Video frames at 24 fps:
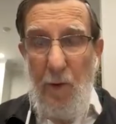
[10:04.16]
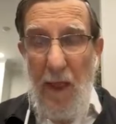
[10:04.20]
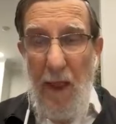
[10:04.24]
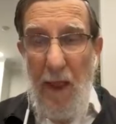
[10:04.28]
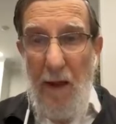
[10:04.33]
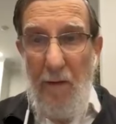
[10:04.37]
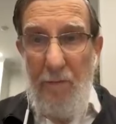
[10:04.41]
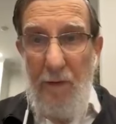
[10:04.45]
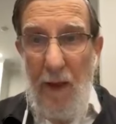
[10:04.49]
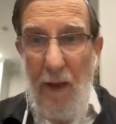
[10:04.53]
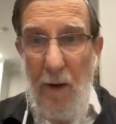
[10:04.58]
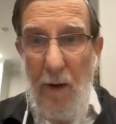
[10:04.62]
we
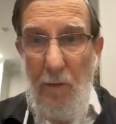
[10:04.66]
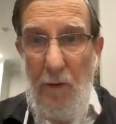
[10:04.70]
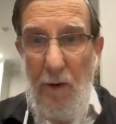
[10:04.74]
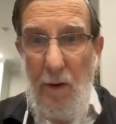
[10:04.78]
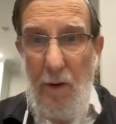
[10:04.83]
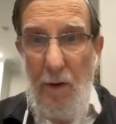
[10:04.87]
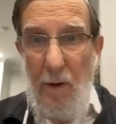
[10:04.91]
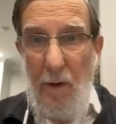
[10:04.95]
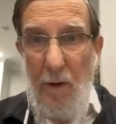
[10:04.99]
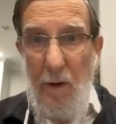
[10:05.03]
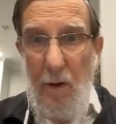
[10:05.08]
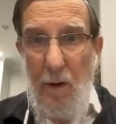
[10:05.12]
have down
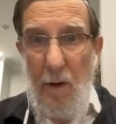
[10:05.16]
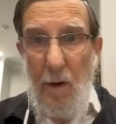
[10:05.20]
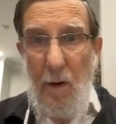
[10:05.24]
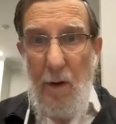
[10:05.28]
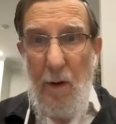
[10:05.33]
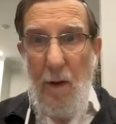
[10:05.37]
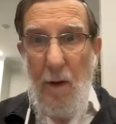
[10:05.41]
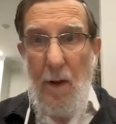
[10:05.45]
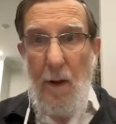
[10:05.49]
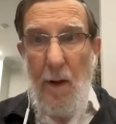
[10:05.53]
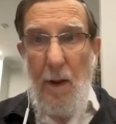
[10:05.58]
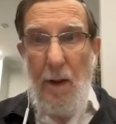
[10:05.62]
here
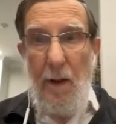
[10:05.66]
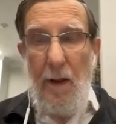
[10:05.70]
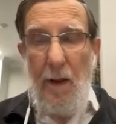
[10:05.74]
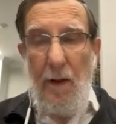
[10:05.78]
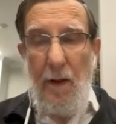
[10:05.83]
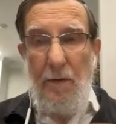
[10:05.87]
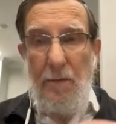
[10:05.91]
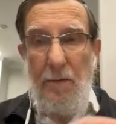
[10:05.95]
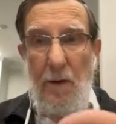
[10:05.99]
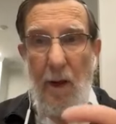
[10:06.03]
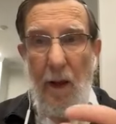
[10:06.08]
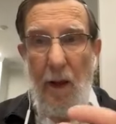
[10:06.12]

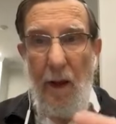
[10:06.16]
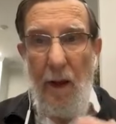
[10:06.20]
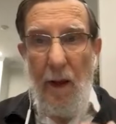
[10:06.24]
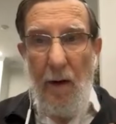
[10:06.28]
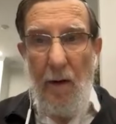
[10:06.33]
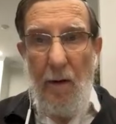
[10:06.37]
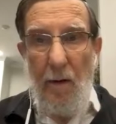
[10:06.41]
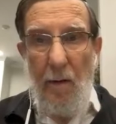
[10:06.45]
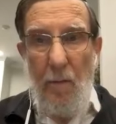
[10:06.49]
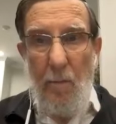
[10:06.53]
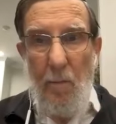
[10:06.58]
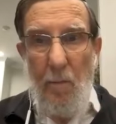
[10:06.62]
is
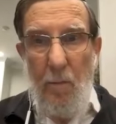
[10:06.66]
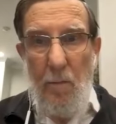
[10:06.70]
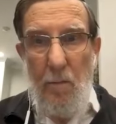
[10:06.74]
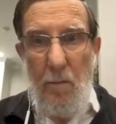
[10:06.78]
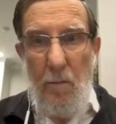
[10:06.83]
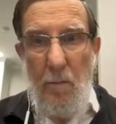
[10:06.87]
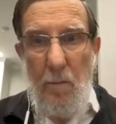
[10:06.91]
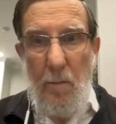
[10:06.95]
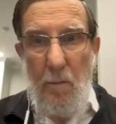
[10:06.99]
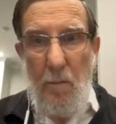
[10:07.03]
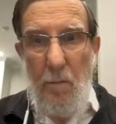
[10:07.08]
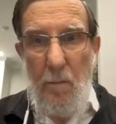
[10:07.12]
a
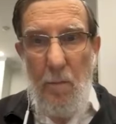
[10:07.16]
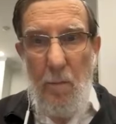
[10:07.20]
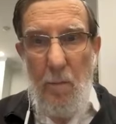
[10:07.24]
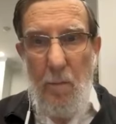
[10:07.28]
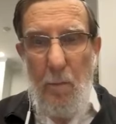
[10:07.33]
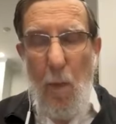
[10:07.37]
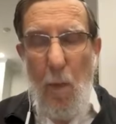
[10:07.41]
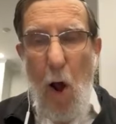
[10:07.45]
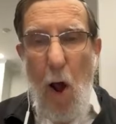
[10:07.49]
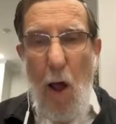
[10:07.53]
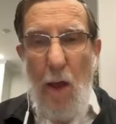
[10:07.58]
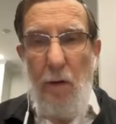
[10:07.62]

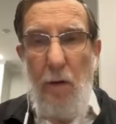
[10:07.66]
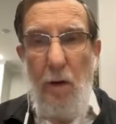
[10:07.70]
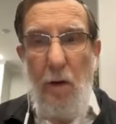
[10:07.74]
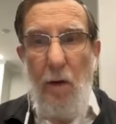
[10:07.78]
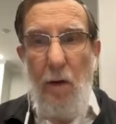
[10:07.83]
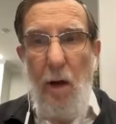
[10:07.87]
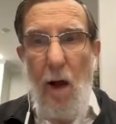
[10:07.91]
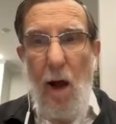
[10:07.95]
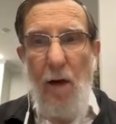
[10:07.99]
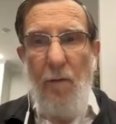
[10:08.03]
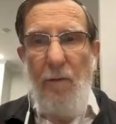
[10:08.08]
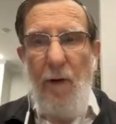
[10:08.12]

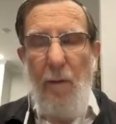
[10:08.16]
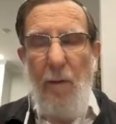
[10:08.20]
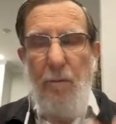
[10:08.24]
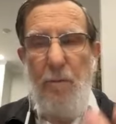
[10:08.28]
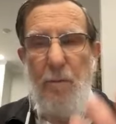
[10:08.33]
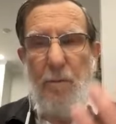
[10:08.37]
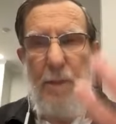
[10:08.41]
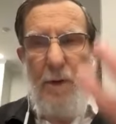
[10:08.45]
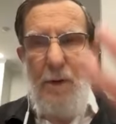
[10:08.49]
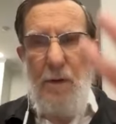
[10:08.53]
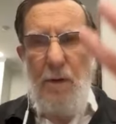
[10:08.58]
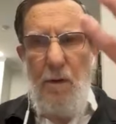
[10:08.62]
model of
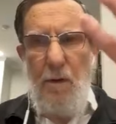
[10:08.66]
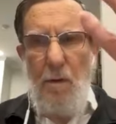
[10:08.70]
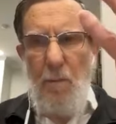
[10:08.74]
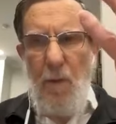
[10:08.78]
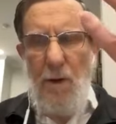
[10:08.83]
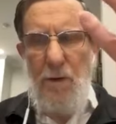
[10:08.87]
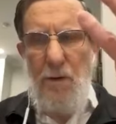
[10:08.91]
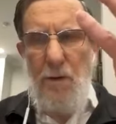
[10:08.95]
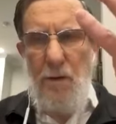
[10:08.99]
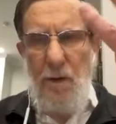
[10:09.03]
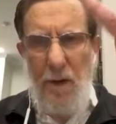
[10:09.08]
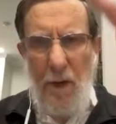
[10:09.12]
a
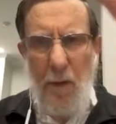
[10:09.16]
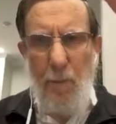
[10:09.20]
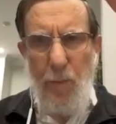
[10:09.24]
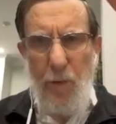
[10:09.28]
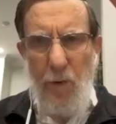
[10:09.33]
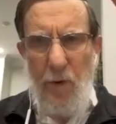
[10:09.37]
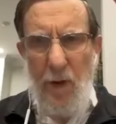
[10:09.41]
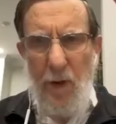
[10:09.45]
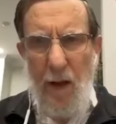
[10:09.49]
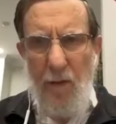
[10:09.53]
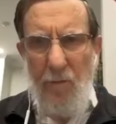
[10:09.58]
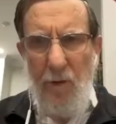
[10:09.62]
much
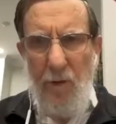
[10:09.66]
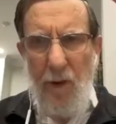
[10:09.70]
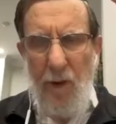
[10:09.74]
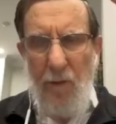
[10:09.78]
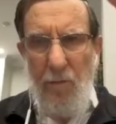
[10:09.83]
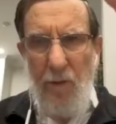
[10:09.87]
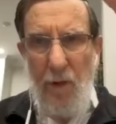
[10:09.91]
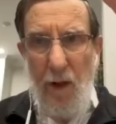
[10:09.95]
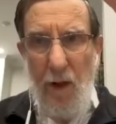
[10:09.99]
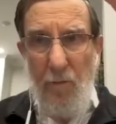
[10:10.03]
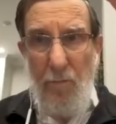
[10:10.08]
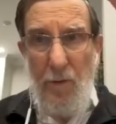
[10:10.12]
deeper level of
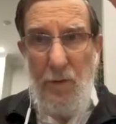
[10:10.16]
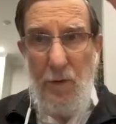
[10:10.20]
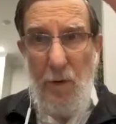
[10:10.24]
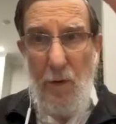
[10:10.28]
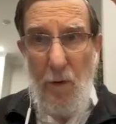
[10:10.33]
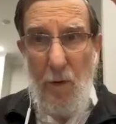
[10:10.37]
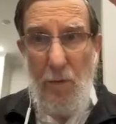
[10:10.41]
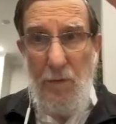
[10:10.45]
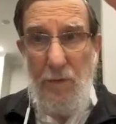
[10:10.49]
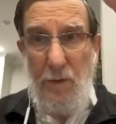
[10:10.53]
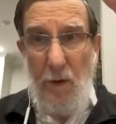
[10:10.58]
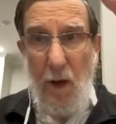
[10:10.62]
love, which
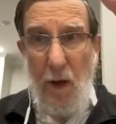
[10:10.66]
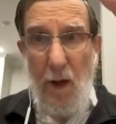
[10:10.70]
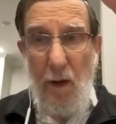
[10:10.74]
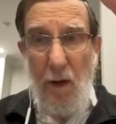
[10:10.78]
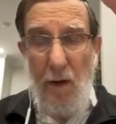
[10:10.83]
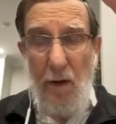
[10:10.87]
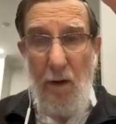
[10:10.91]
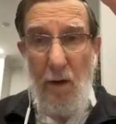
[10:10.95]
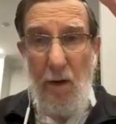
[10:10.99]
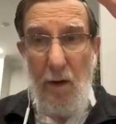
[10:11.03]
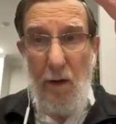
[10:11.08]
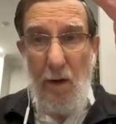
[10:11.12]
goes
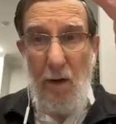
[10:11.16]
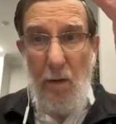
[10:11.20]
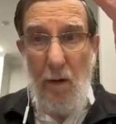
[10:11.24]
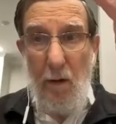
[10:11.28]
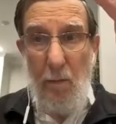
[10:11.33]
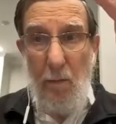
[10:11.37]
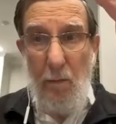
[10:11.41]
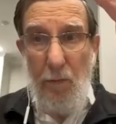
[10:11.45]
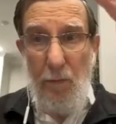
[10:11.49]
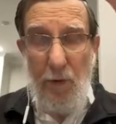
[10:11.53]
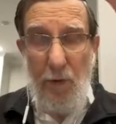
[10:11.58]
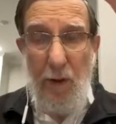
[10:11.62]
on in
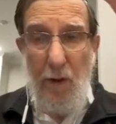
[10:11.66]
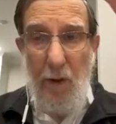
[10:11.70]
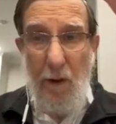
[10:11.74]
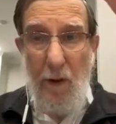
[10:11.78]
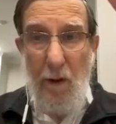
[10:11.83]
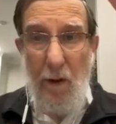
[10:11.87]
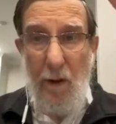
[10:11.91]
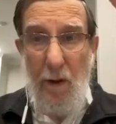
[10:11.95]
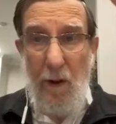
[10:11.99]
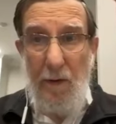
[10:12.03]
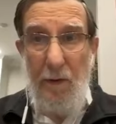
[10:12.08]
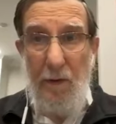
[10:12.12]

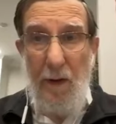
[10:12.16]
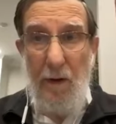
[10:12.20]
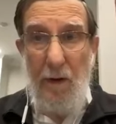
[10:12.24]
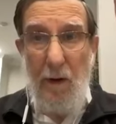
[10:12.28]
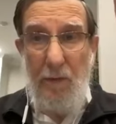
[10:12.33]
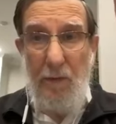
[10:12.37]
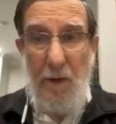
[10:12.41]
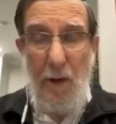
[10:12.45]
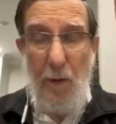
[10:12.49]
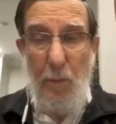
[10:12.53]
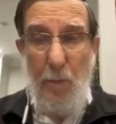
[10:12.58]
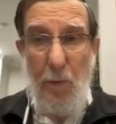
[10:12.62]
Bria and then a
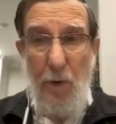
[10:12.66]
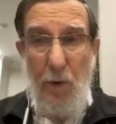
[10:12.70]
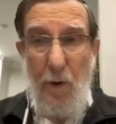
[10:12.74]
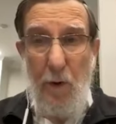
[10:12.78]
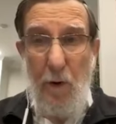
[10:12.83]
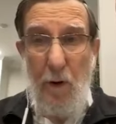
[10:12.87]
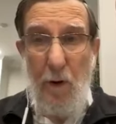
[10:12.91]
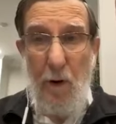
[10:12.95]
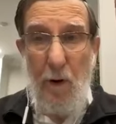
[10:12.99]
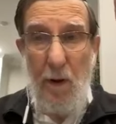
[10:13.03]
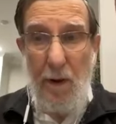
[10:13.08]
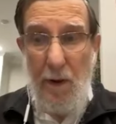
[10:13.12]
deeper
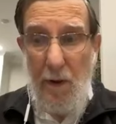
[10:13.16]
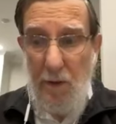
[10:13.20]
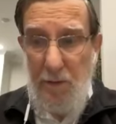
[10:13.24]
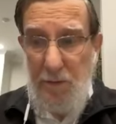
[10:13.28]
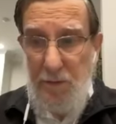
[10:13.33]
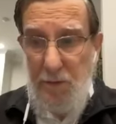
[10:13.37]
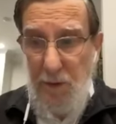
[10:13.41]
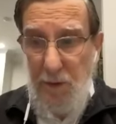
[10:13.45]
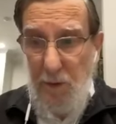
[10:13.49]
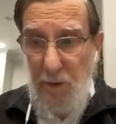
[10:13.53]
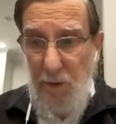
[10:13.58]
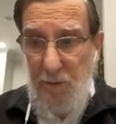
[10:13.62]
in
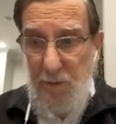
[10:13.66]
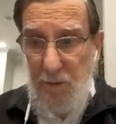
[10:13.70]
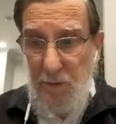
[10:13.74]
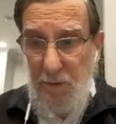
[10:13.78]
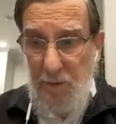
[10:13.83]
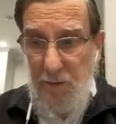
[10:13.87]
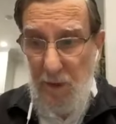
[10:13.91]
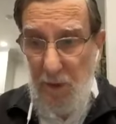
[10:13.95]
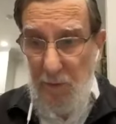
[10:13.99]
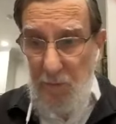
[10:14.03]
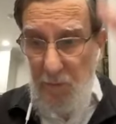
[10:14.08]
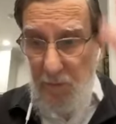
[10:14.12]
Atsilis,
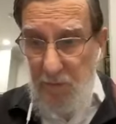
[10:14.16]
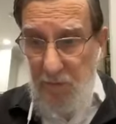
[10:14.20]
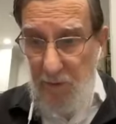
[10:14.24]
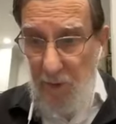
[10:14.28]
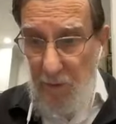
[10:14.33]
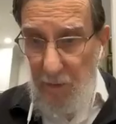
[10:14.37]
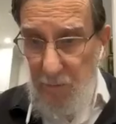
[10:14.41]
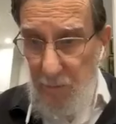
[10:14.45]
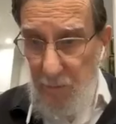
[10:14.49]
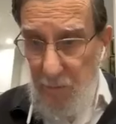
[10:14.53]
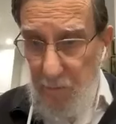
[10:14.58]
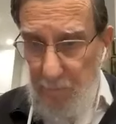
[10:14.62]
etc.,
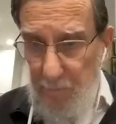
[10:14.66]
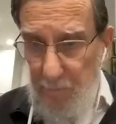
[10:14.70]
etc.